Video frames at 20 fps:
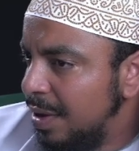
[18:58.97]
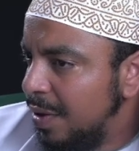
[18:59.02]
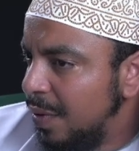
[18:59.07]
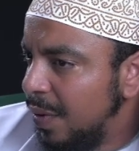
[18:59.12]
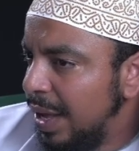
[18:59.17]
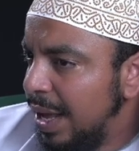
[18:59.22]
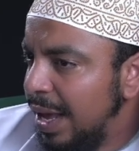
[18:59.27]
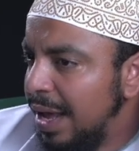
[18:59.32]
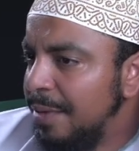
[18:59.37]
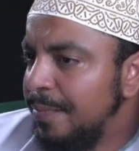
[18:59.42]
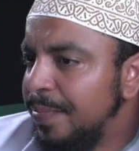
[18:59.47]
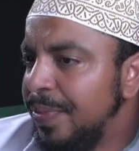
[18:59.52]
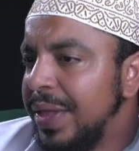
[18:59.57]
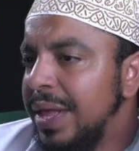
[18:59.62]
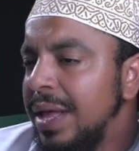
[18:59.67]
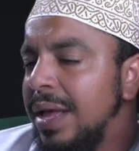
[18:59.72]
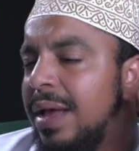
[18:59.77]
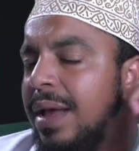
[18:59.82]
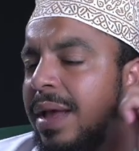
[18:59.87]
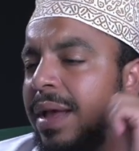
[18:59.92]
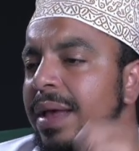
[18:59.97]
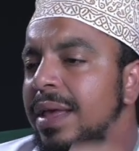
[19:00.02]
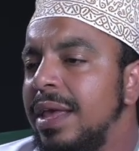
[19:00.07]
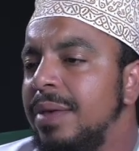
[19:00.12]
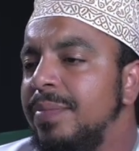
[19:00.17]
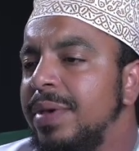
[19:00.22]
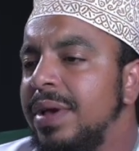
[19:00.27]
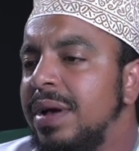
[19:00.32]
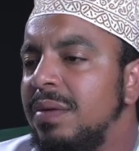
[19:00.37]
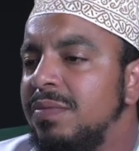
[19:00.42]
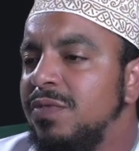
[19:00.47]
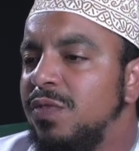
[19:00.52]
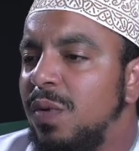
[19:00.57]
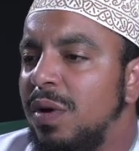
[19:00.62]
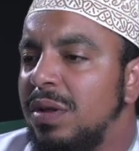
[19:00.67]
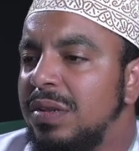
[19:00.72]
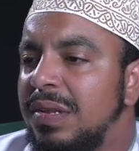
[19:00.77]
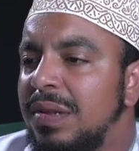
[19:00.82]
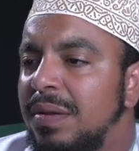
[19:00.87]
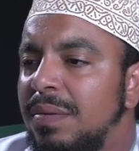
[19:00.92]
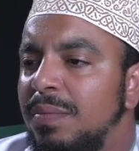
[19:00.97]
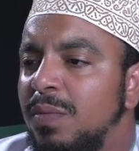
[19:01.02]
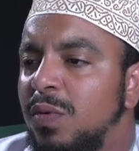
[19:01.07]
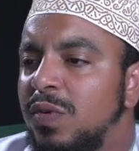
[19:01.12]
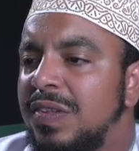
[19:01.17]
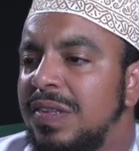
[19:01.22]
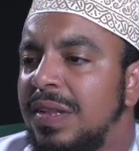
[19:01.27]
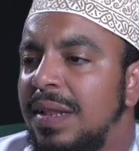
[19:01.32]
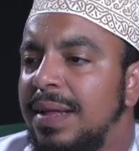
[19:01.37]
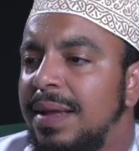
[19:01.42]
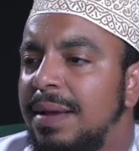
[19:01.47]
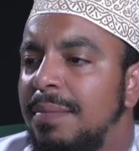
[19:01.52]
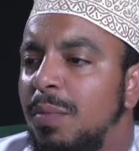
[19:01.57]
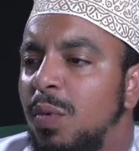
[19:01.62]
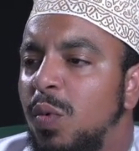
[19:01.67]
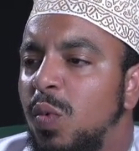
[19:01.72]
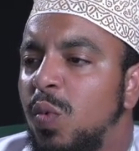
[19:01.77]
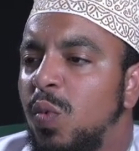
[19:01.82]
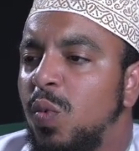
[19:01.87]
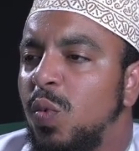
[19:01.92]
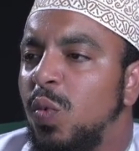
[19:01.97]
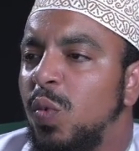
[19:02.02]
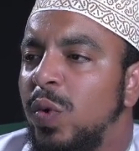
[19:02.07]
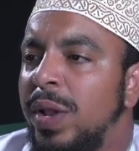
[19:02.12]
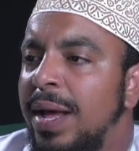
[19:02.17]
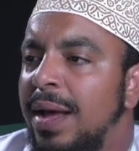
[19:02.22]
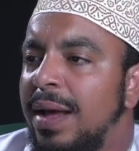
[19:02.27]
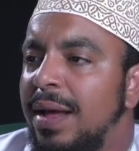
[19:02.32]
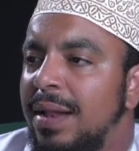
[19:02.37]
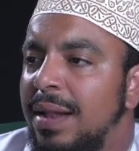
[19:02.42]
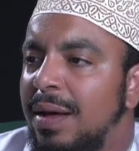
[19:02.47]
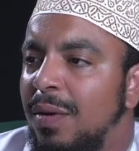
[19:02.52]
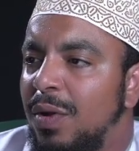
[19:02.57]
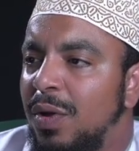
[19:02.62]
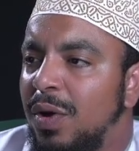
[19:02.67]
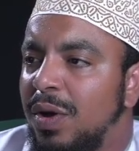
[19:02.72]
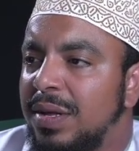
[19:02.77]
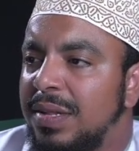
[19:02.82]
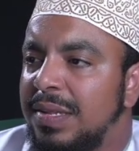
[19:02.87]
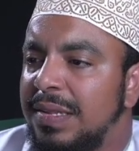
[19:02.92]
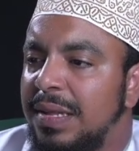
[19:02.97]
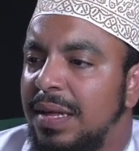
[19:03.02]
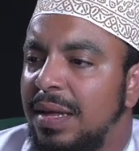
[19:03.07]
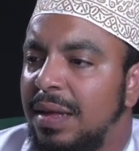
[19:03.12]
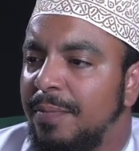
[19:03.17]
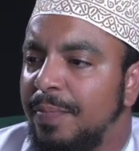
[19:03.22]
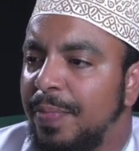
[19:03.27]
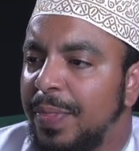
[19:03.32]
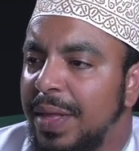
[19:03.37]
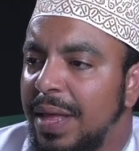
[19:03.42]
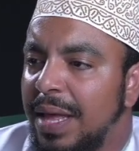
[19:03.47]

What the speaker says: Okay? It becomes what? Muslimuna. Now look, see?